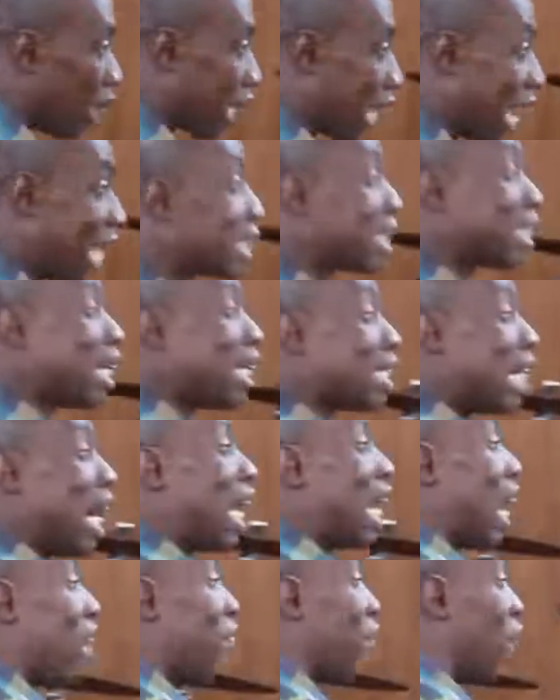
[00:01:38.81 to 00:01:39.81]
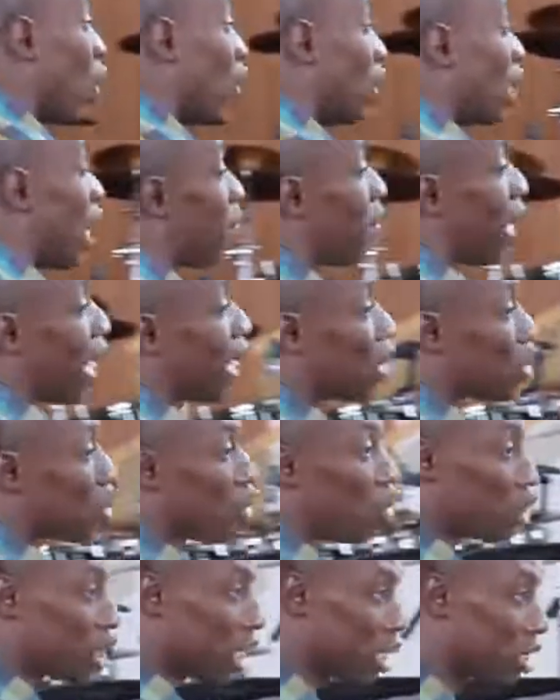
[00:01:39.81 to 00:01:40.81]
We can't change our life because our mind
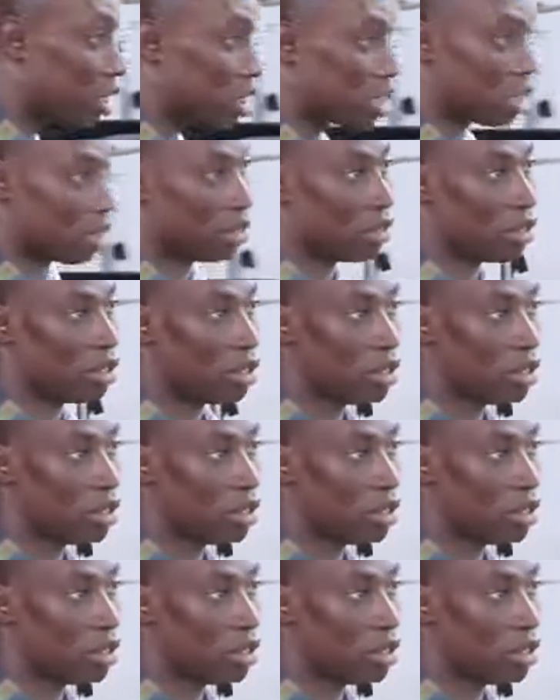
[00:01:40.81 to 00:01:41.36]
is not changed.